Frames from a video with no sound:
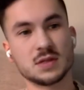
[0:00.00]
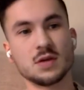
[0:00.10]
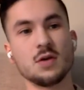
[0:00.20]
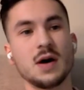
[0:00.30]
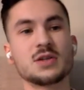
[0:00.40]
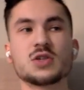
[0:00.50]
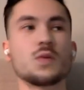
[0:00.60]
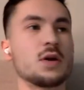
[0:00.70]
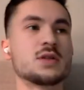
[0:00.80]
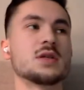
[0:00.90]
So I just
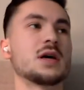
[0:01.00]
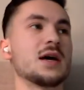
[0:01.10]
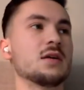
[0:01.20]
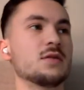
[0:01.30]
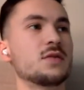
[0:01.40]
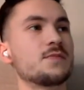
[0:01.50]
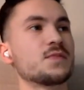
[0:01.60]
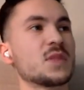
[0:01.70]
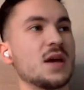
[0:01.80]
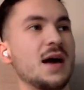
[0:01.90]
wanted to kind of
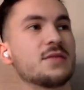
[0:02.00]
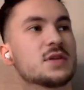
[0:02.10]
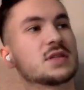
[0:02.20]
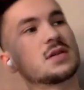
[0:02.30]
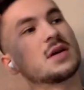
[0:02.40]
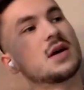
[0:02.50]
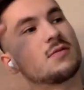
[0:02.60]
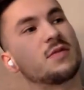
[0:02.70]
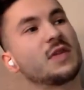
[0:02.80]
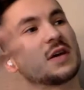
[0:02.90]
have this
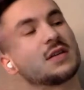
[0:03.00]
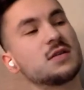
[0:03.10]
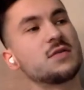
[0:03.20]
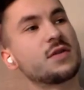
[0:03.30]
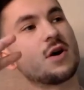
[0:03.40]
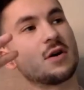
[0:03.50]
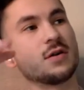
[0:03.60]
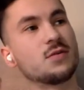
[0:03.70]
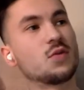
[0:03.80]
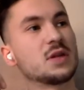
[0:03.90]
reflective thought
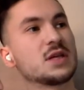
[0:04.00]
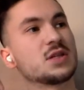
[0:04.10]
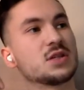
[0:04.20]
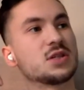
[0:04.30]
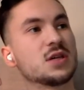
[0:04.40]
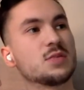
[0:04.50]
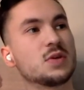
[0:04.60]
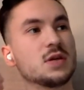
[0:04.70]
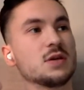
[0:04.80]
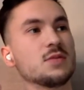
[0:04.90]
of a relationship
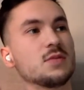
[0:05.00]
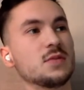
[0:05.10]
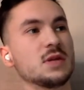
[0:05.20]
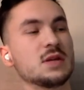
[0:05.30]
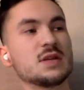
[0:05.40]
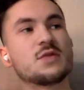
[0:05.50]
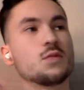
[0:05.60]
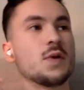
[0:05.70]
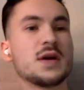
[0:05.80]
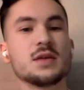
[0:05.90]
in a in a
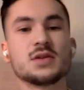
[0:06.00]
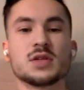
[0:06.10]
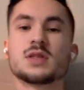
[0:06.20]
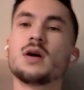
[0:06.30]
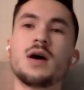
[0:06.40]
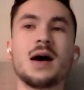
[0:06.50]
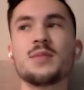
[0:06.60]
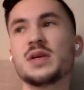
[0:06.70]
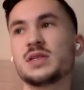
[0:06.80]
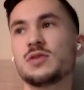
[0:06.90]
different way than just oh I
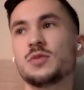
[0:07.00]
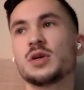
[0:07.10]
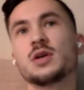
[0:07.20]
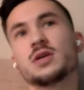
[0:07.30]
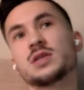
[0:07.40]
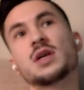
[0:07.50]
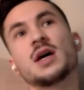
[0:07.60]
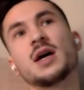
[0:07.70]
miss you because